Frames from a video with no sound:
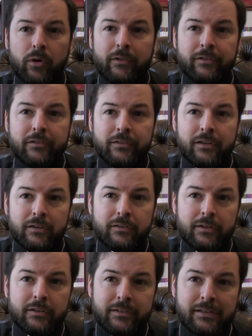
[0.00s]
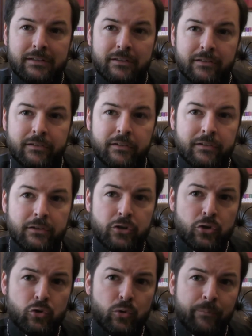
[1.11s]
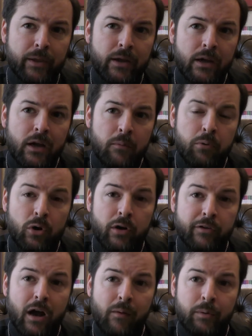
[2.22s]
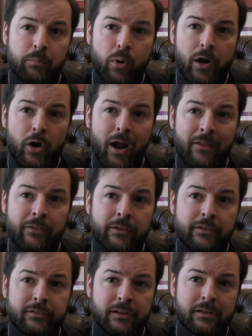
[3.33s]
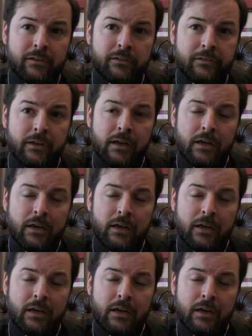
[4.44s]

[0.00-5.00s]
This is the 1662 Book of Common Prayer, and this is